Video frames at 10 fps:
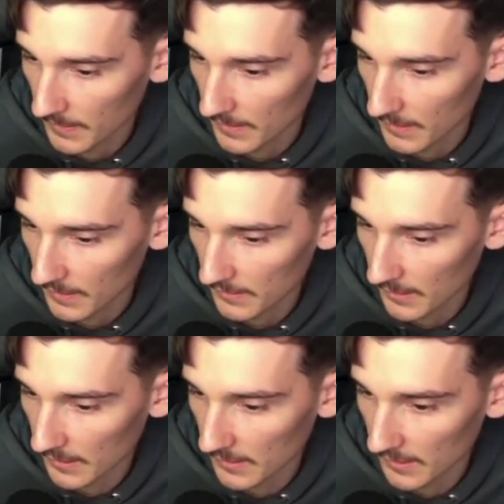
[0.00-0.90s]
and
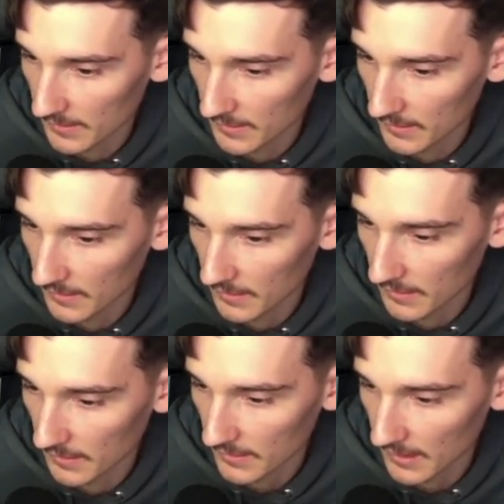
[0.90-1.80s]
the index
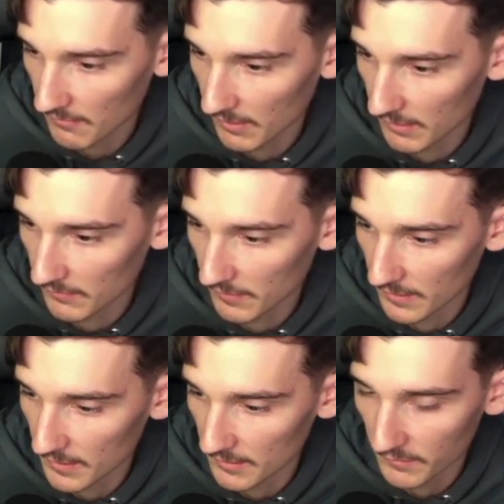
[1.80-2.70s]
7
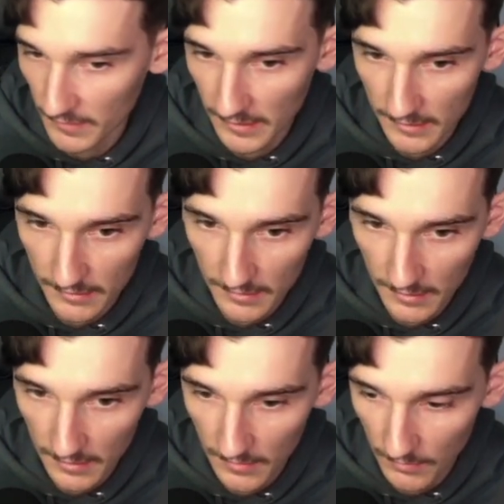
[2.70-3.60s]
is filled
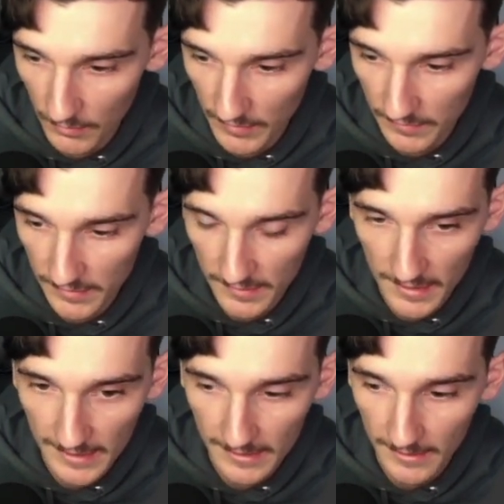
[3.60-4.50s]
with this
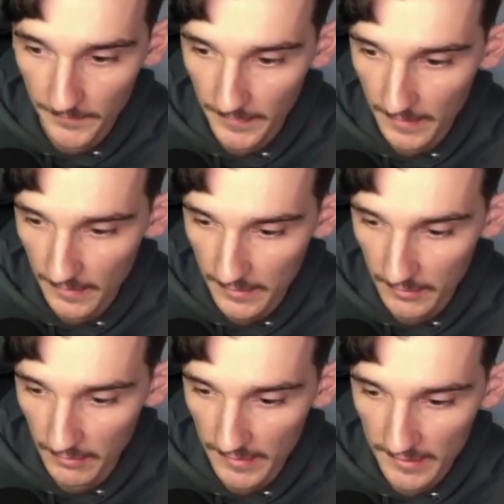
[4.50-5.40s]
data,
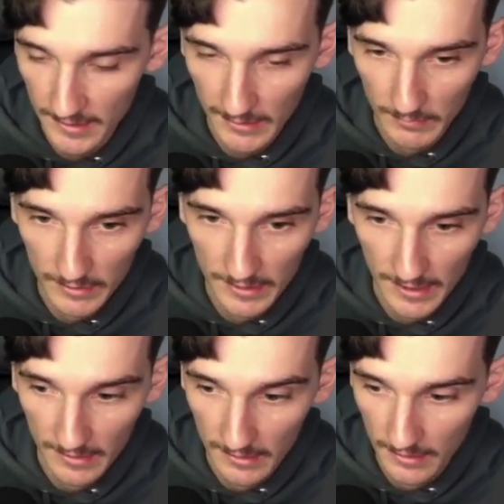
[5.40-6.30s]
so I skipped
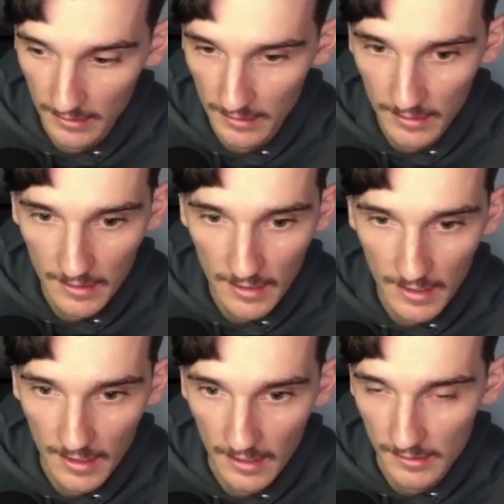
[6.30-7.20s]
that.
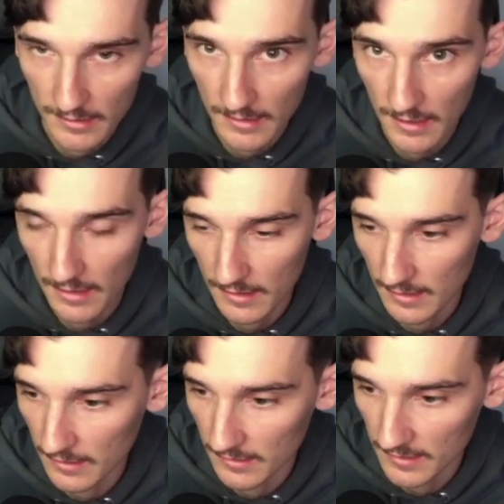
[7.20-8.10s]
And
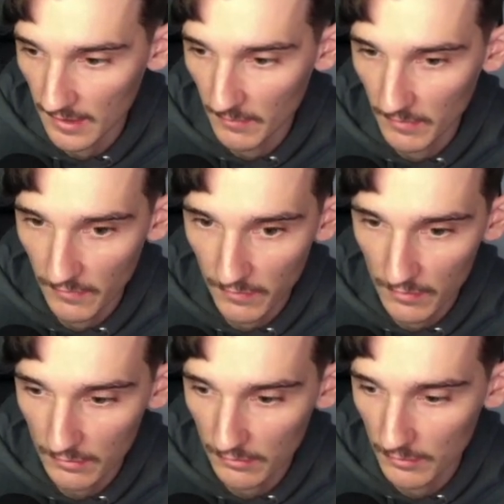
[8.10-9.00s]
in some
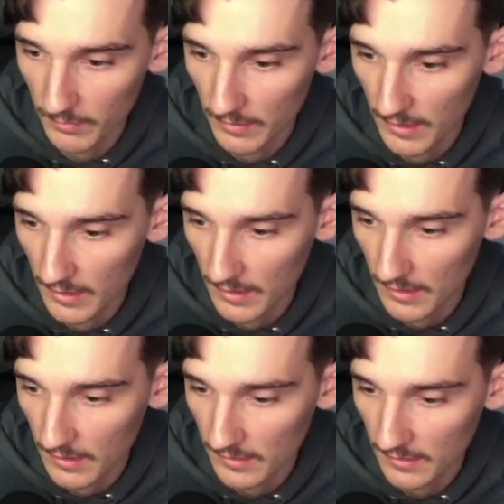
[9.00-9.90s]
for loop
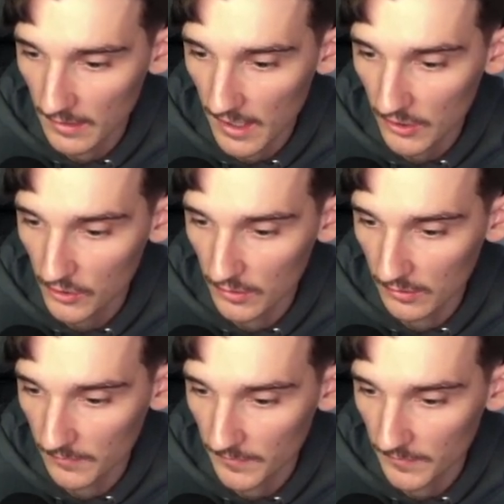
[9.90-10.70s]
iteration,